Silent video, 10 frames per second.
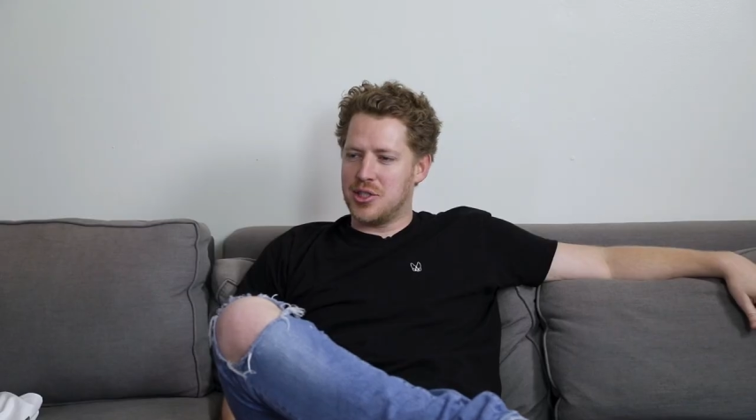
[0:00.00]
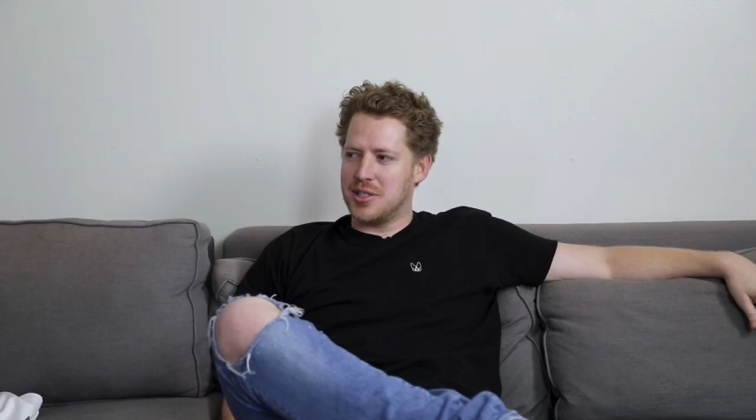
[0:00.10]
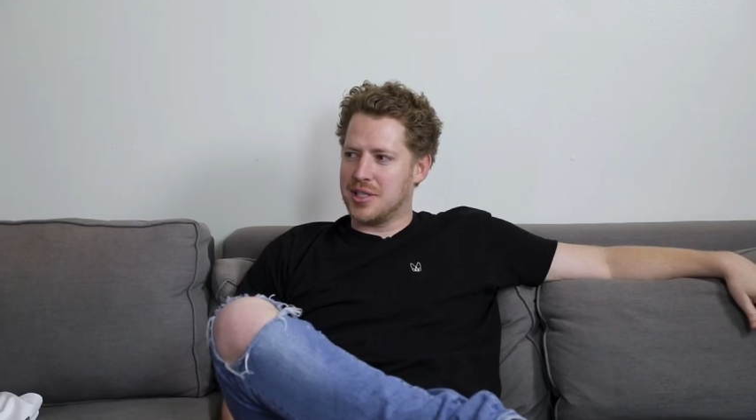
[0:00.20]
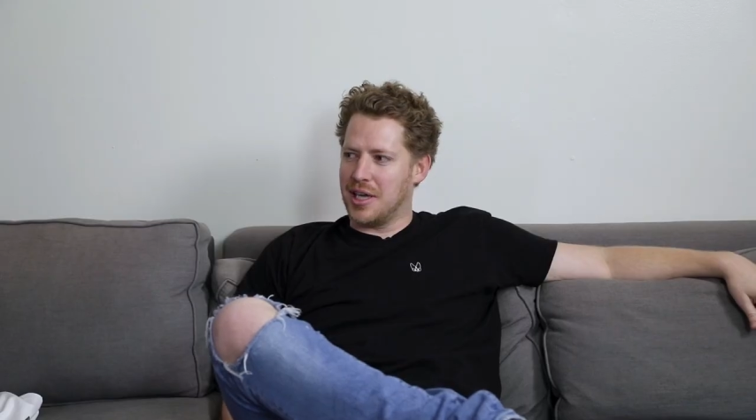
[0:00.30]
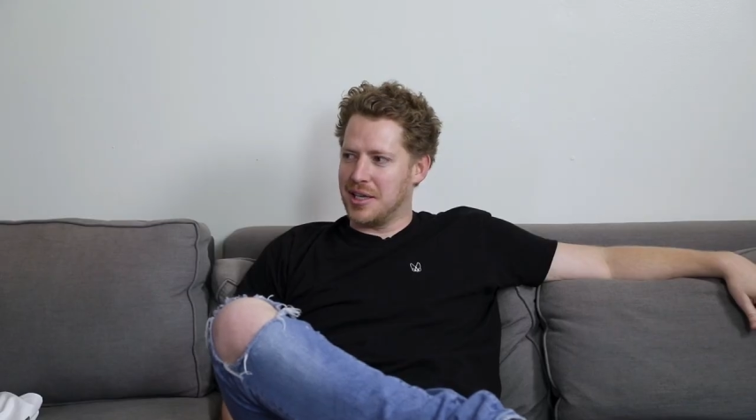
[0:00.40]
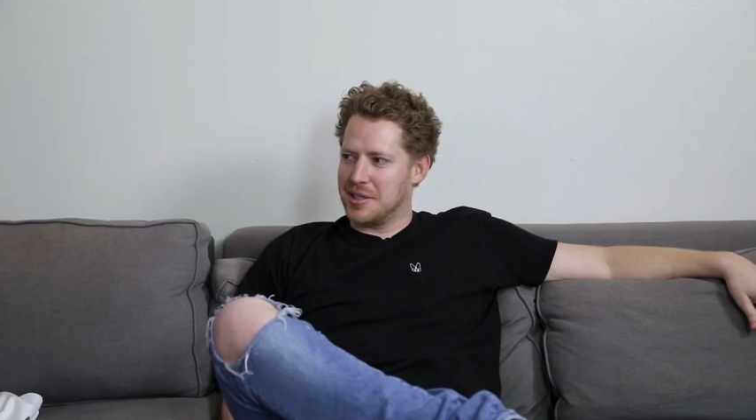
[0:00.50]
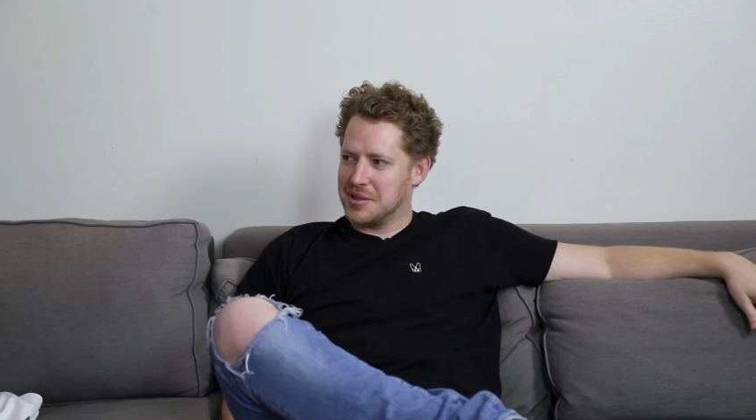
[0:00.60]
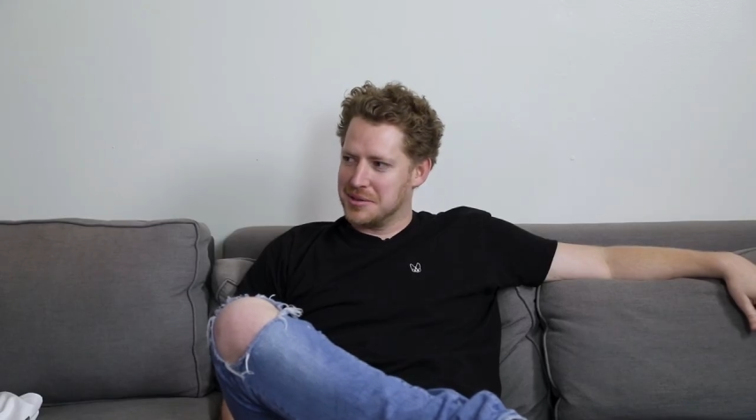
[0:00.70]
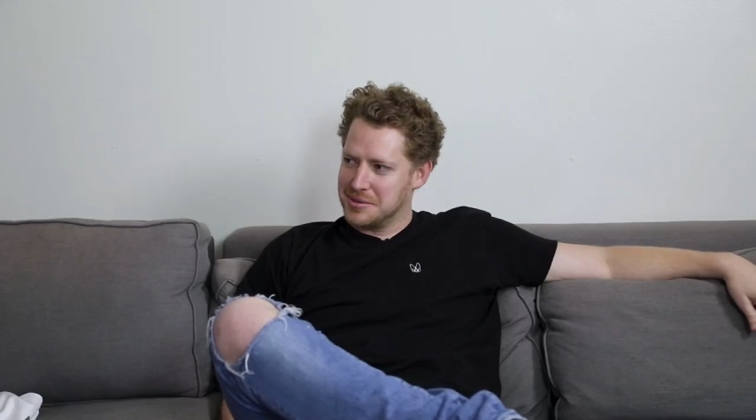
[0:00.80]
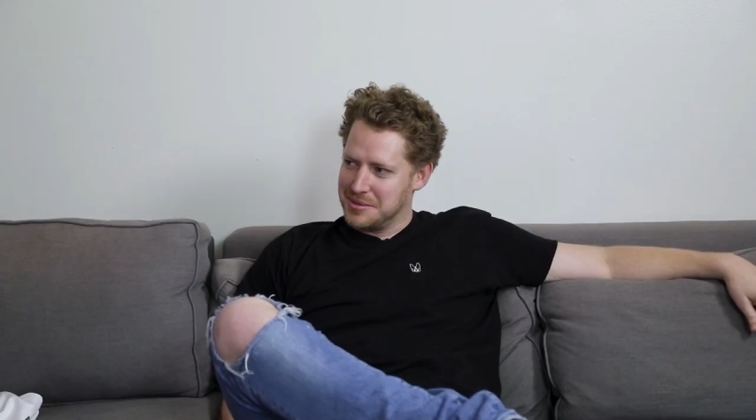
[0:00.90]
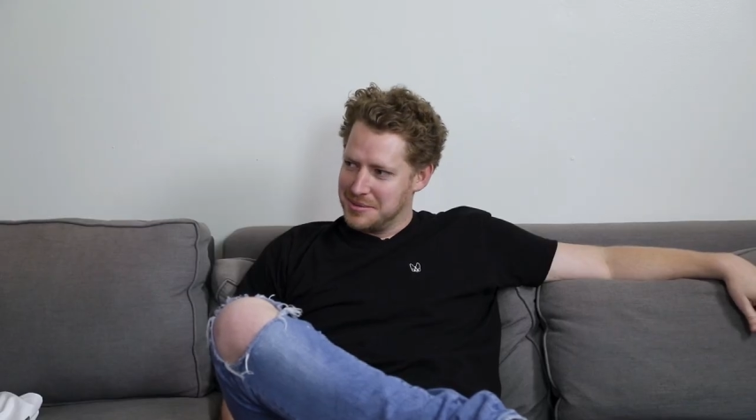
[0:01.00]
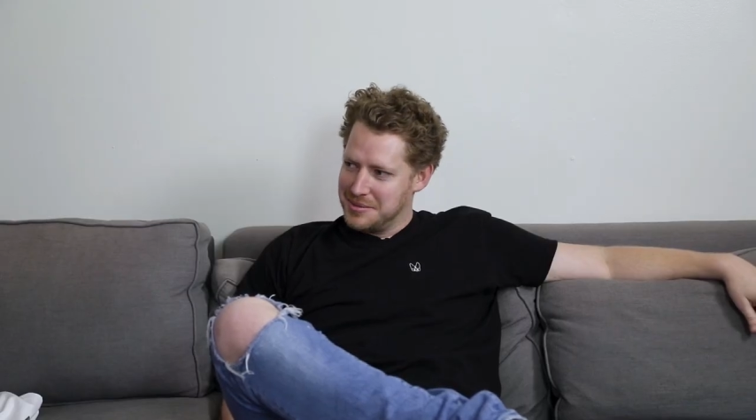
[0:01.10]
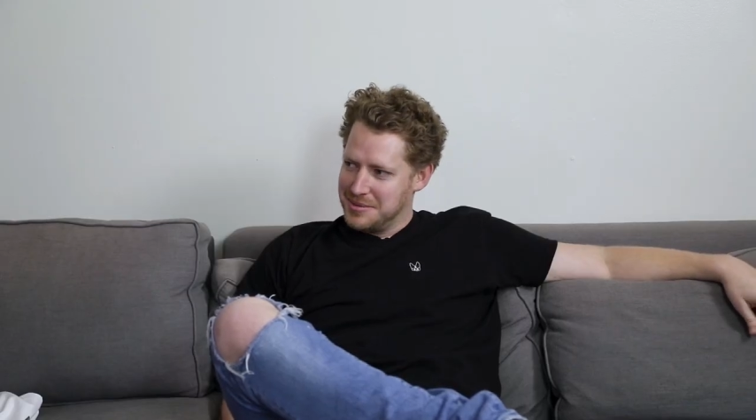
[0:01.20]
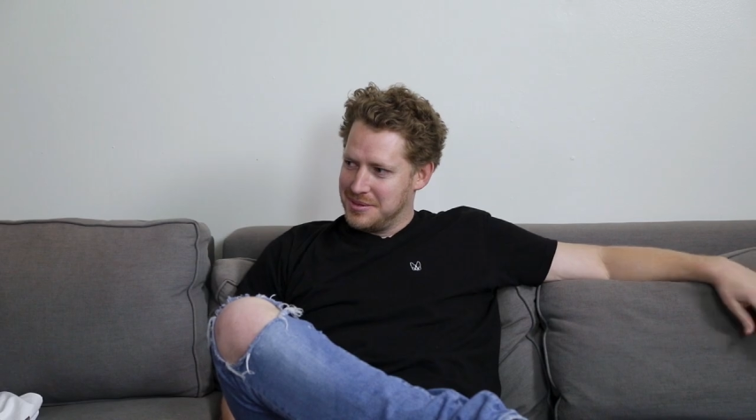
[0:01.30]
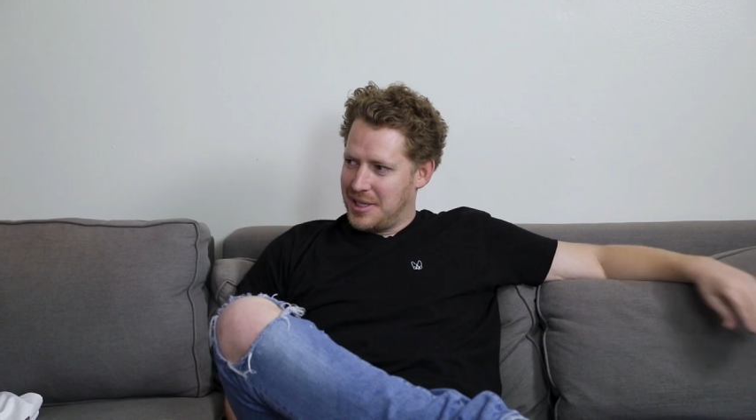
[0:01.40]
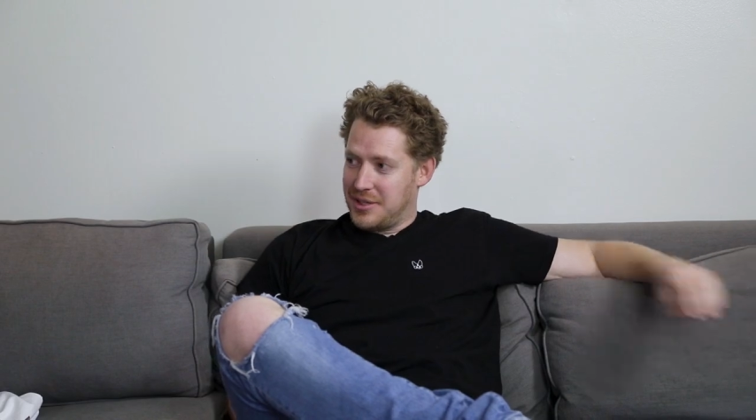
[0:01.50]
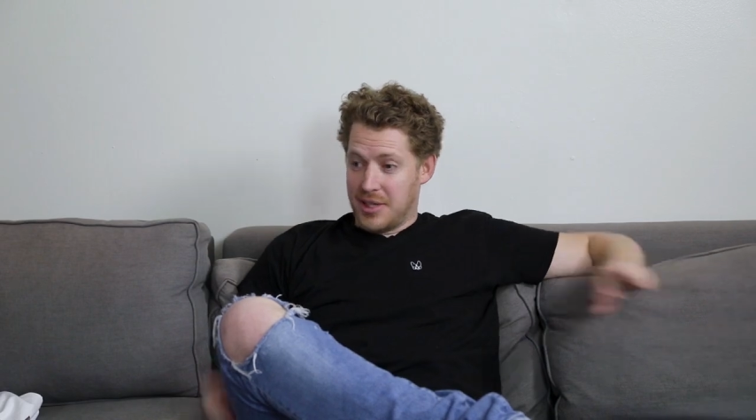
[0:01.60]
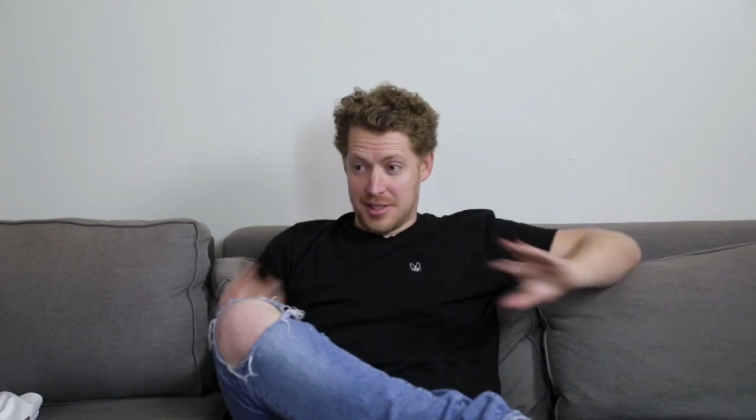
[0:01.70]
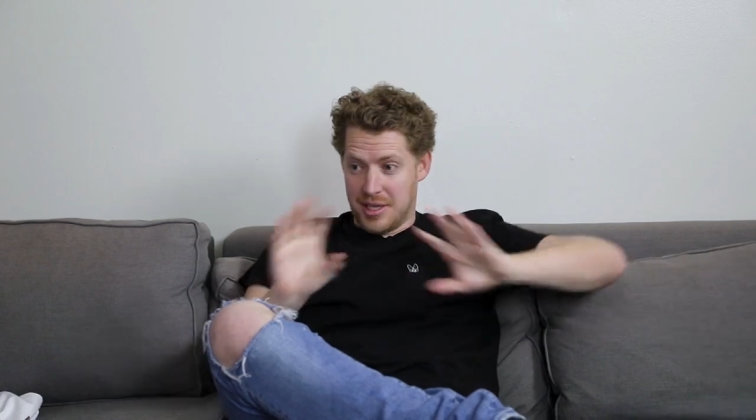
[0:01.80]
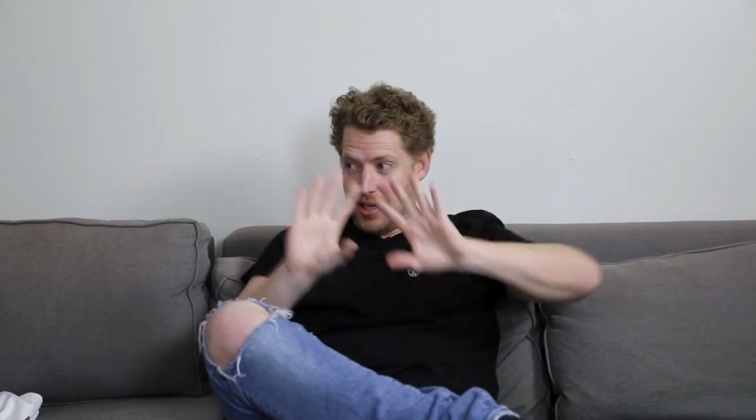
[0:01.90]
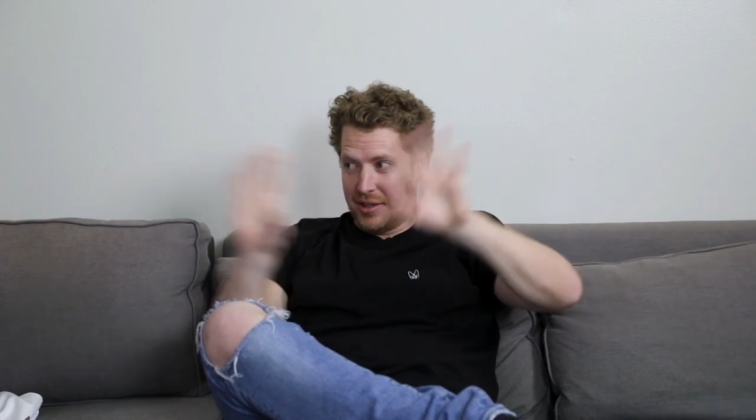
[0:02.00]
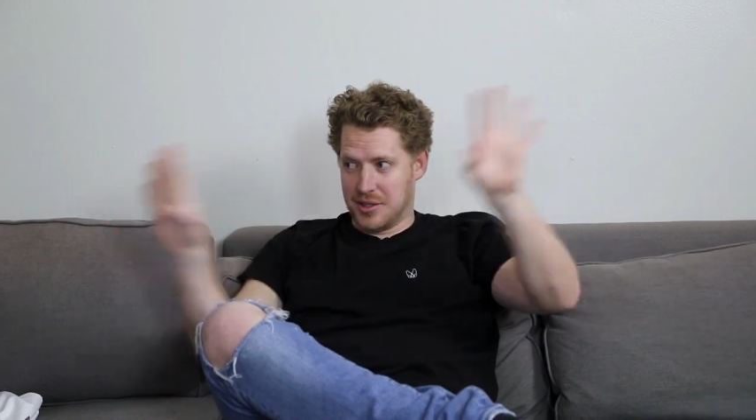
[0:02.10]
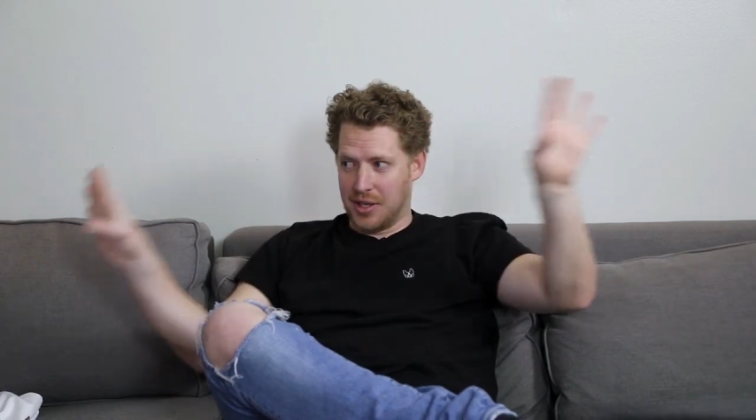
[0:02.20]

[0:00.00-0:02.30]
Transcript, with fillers: cheesecake. That's it. The